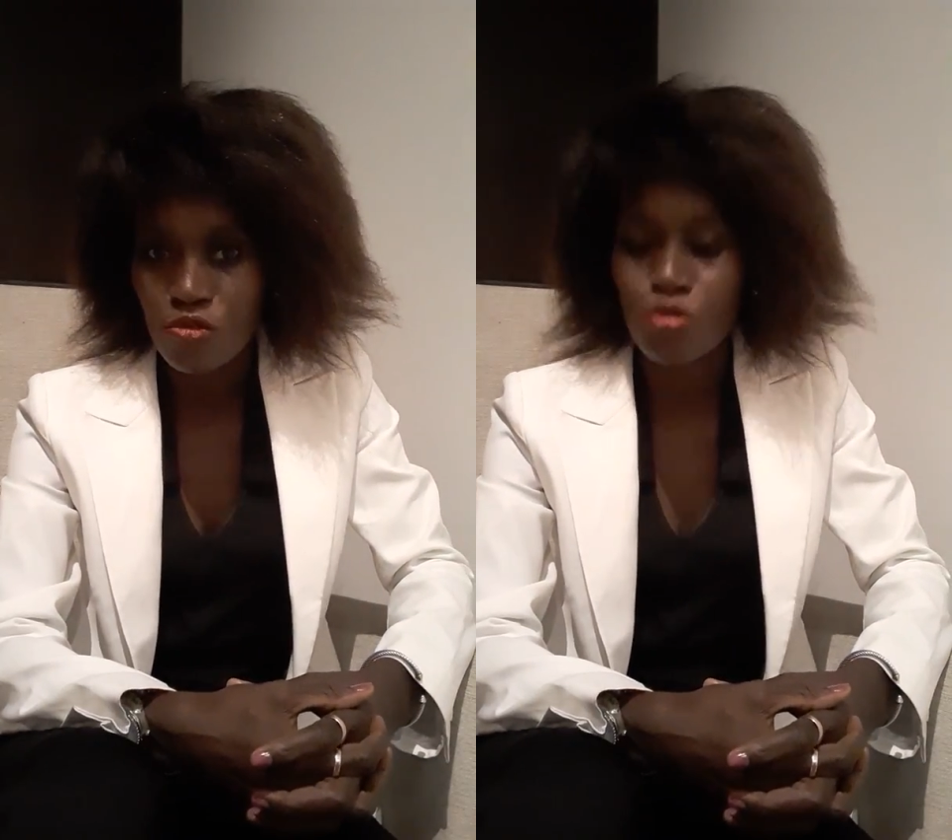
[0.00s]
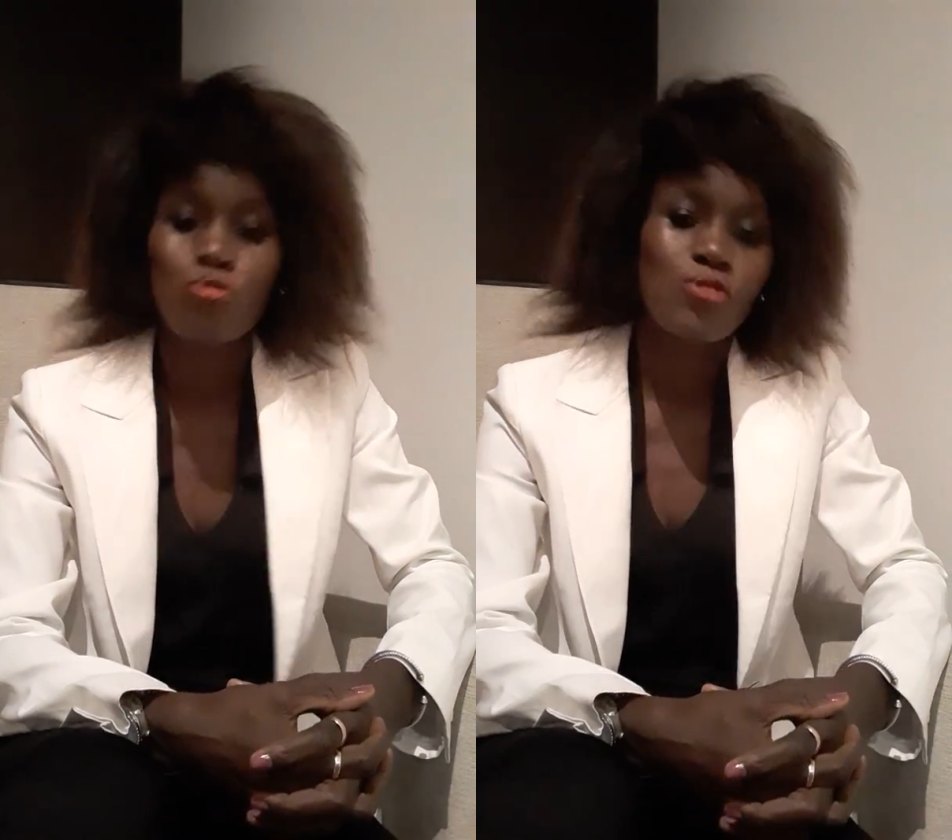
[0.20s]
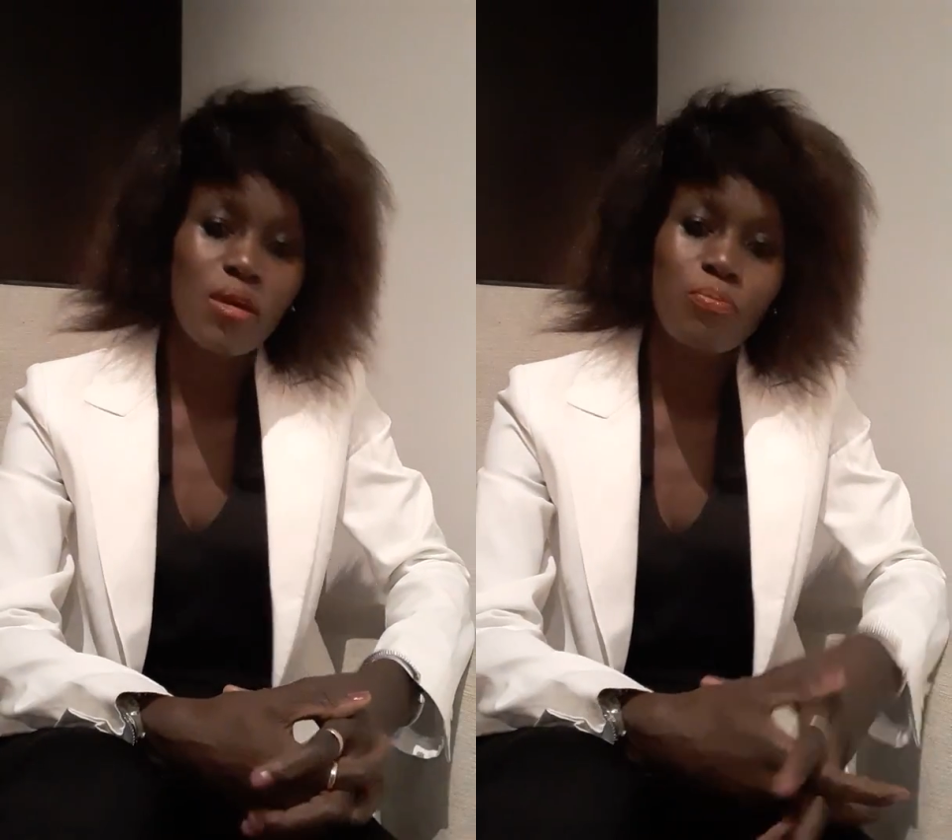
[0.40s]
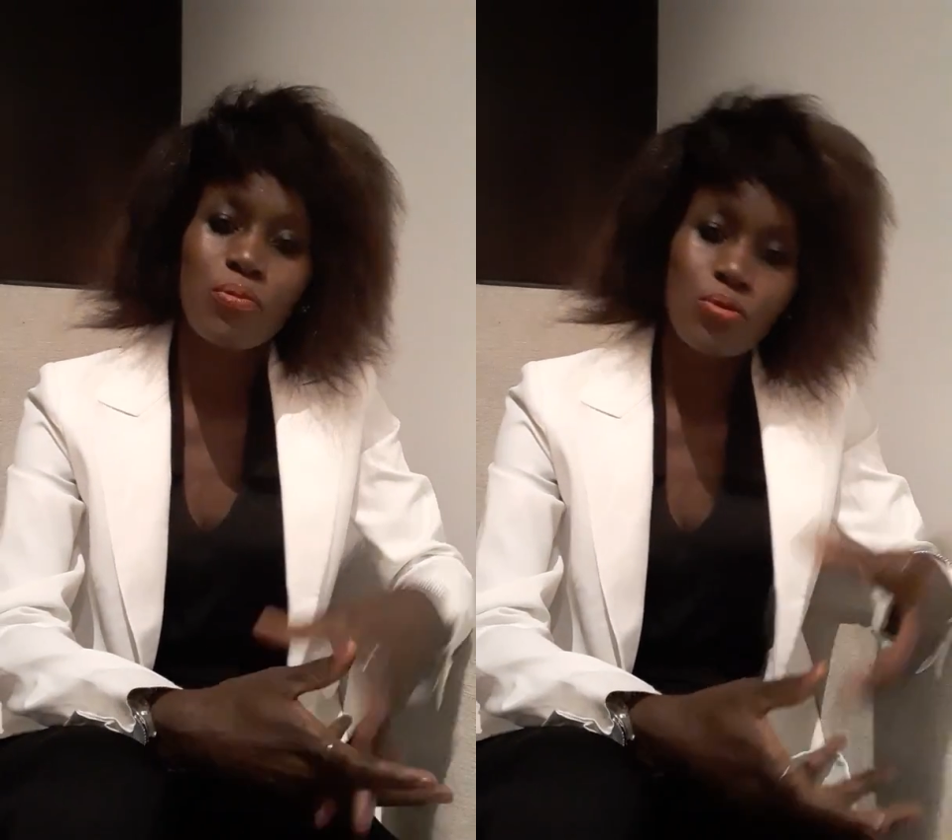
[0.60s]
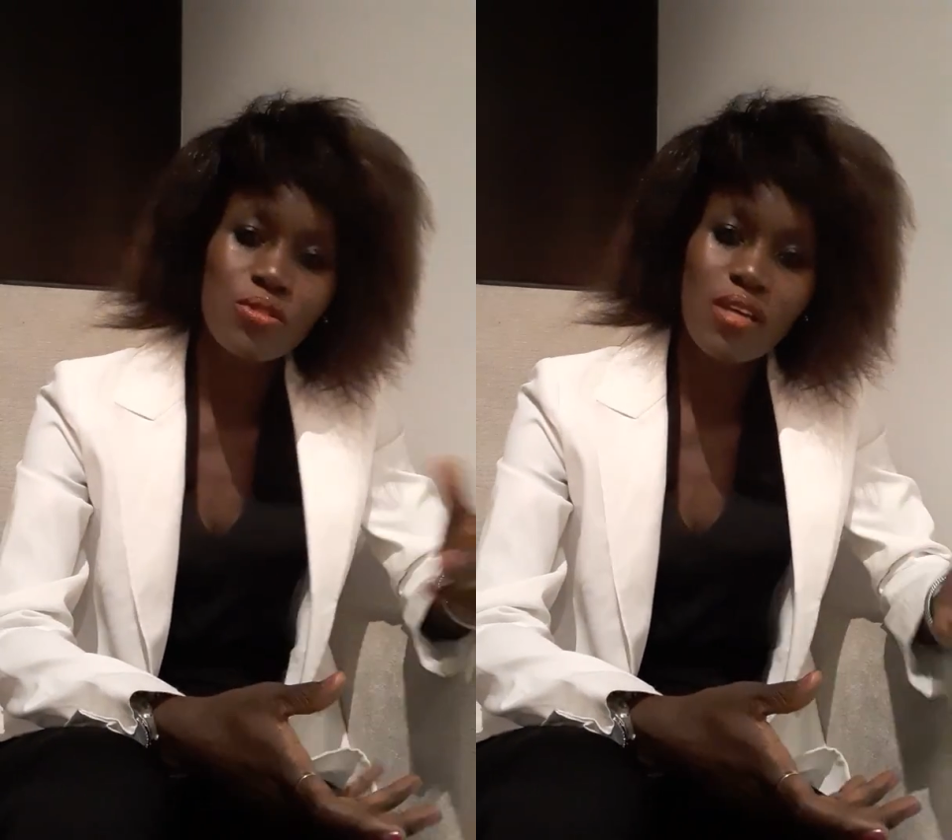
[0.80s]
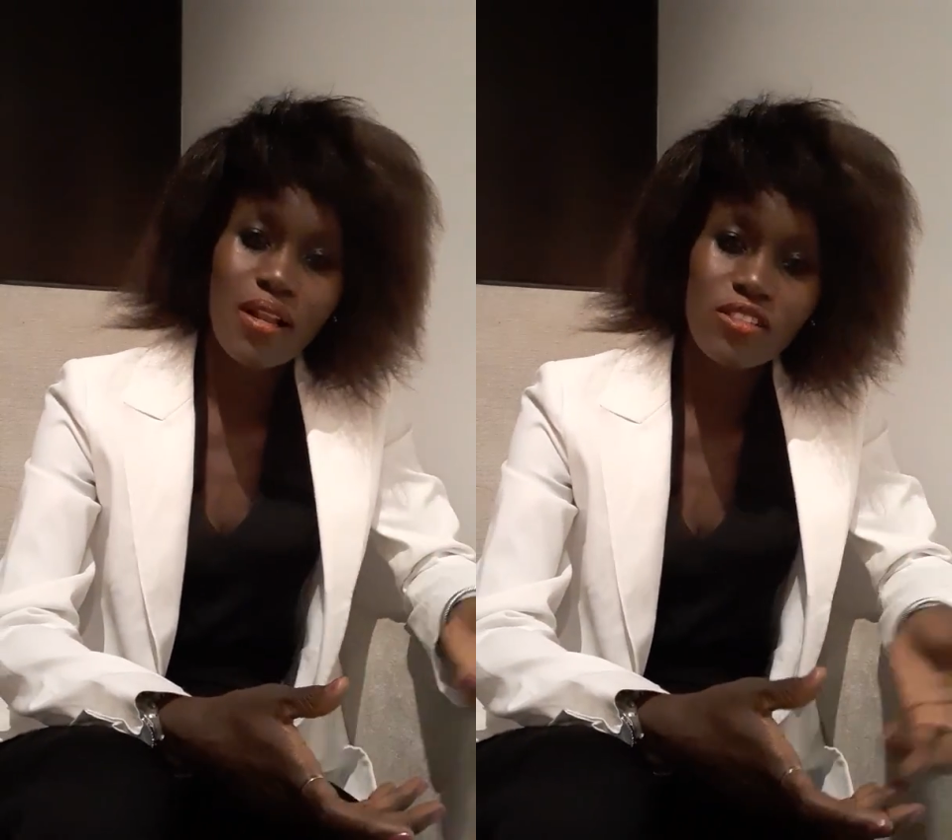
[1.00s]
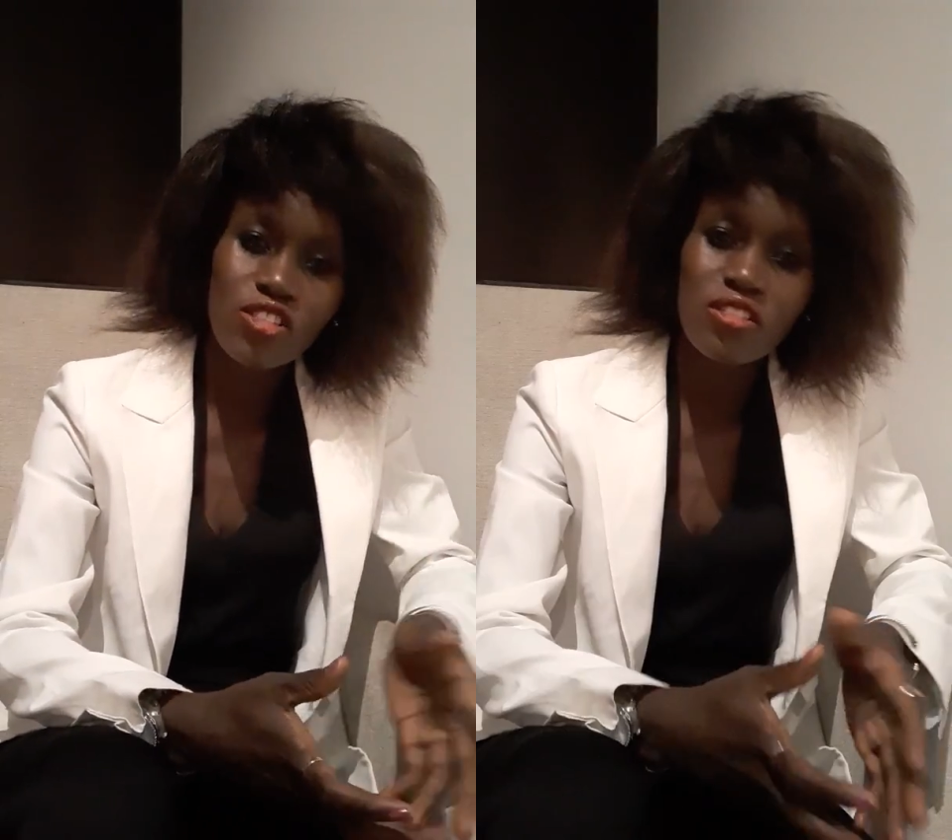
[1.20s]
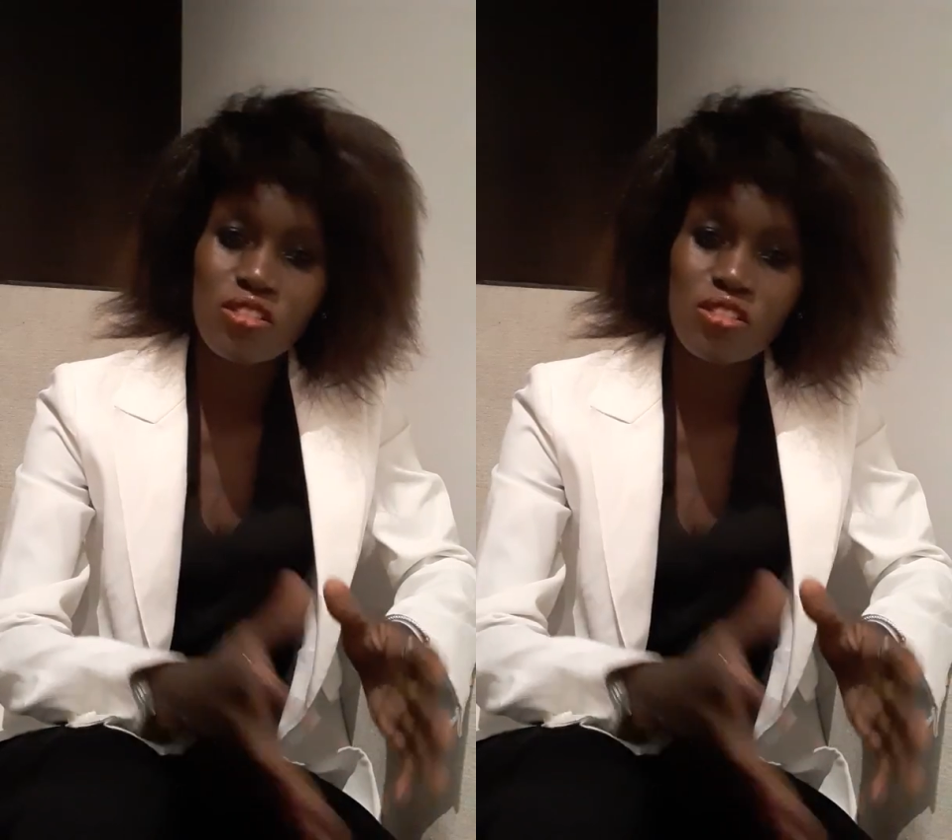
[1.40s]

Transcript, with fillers: to try people's culture,